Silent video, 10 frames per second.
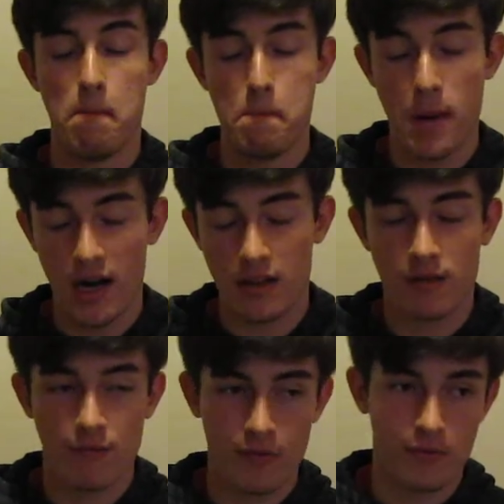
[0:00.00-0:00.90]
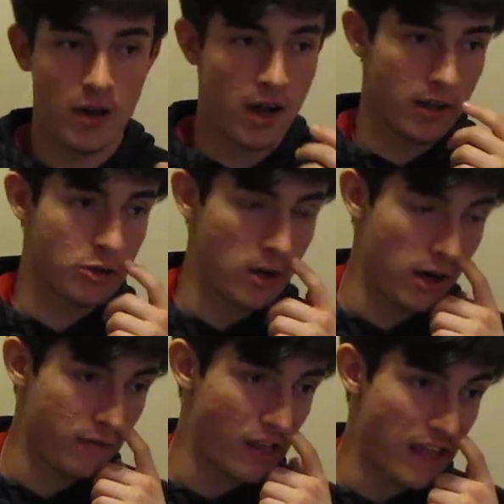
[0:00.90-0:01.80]
But the
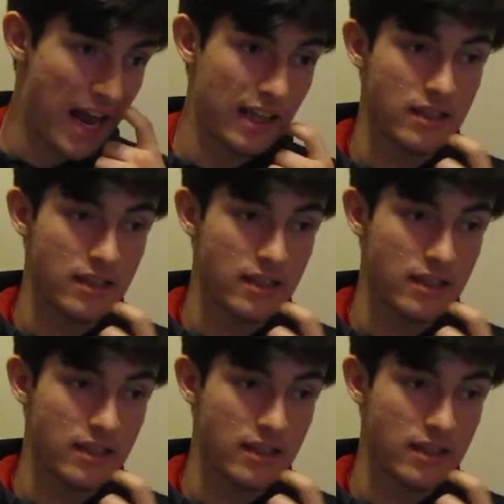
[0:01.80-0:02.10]
trade-off to that